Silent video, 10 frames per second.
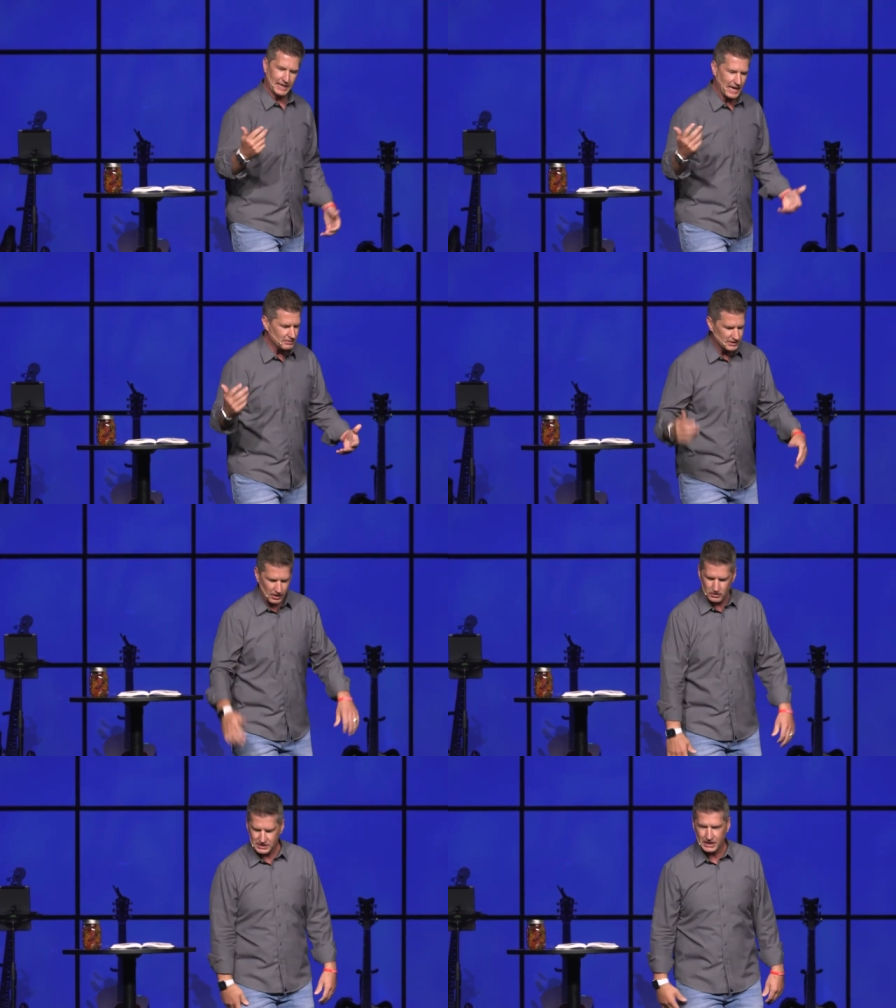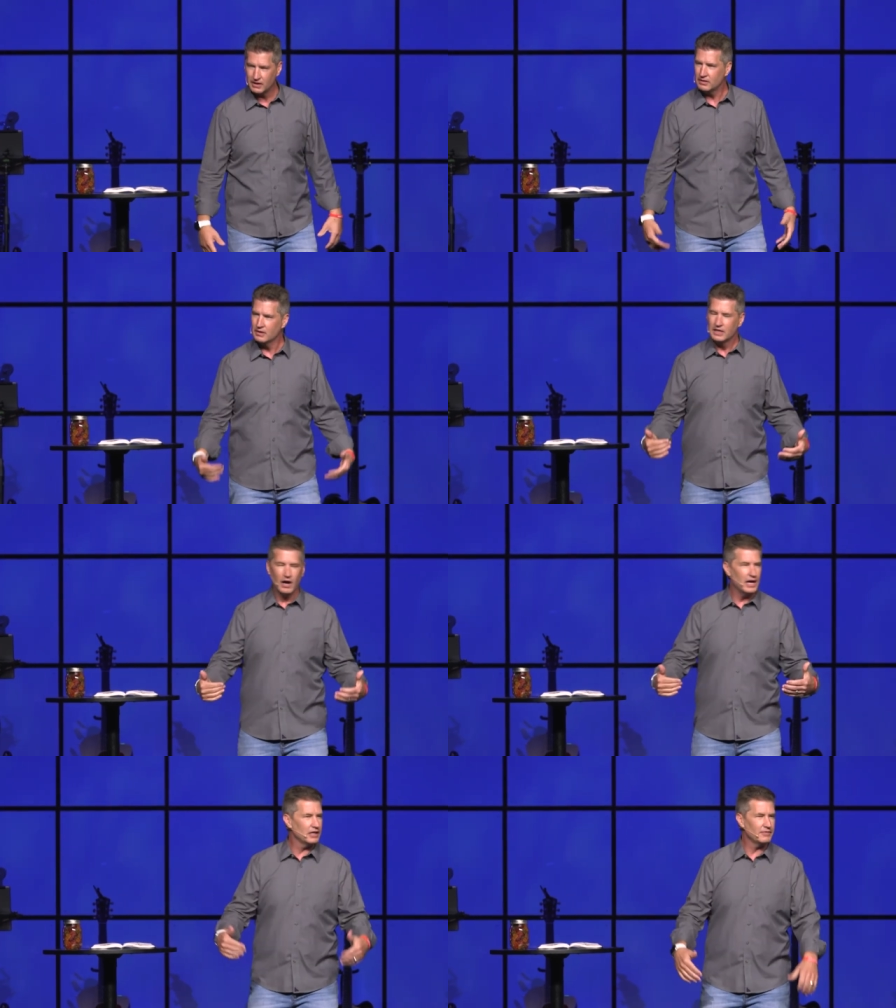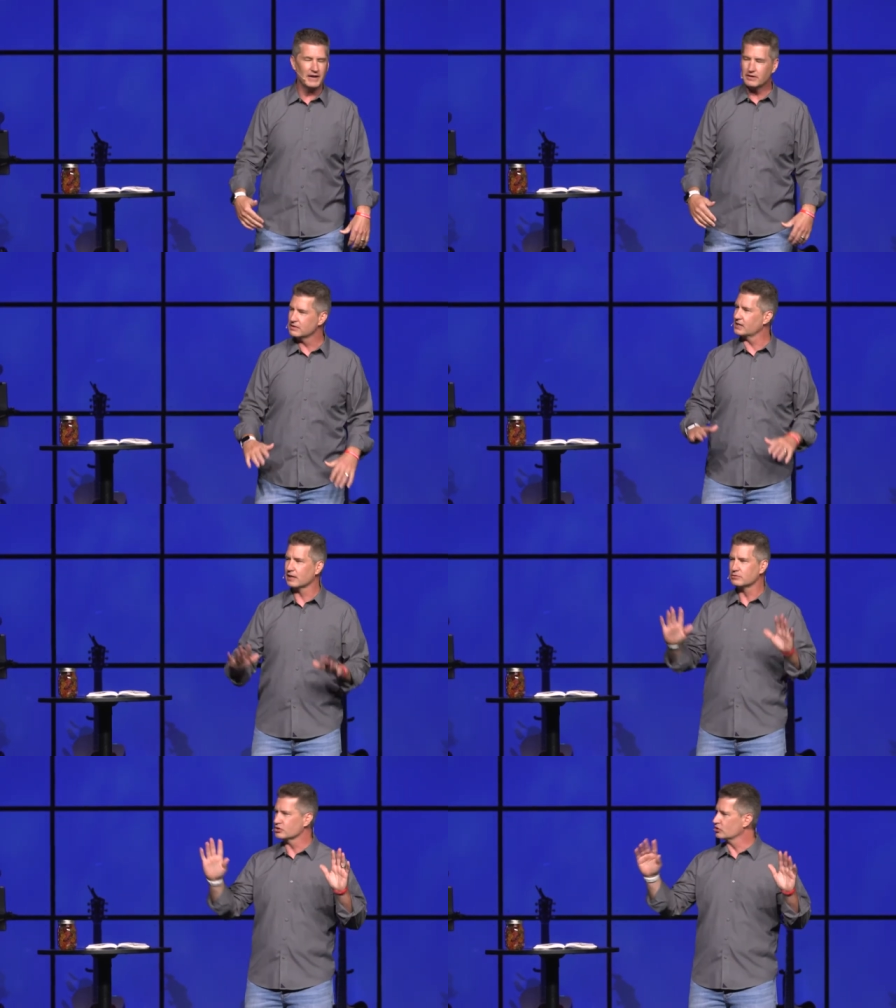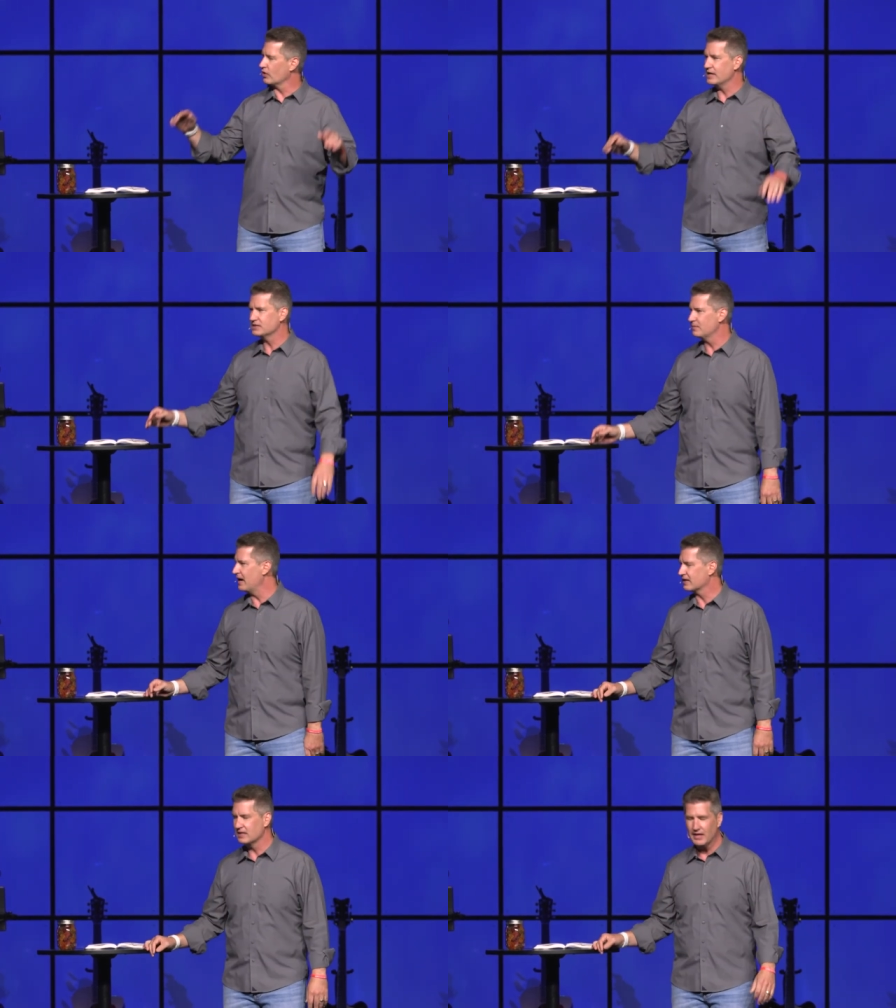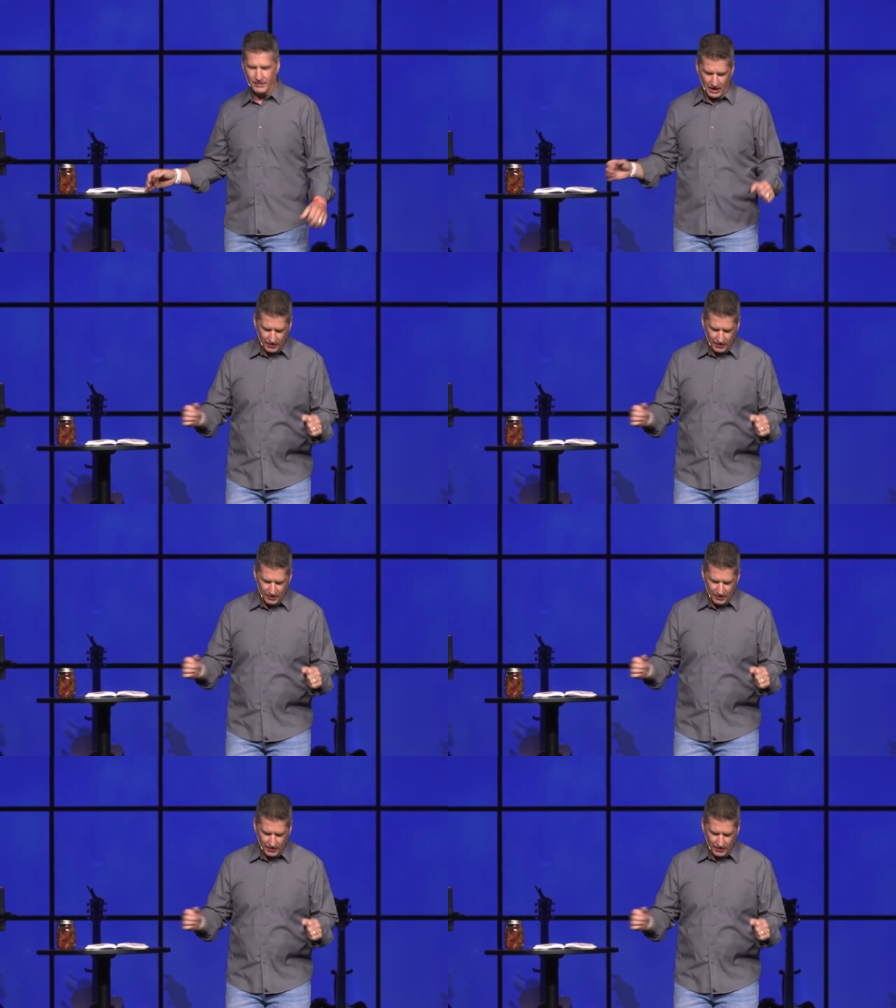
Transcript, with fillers: yeah, I was in a hotel elevator. He's like, it was just crazy back then.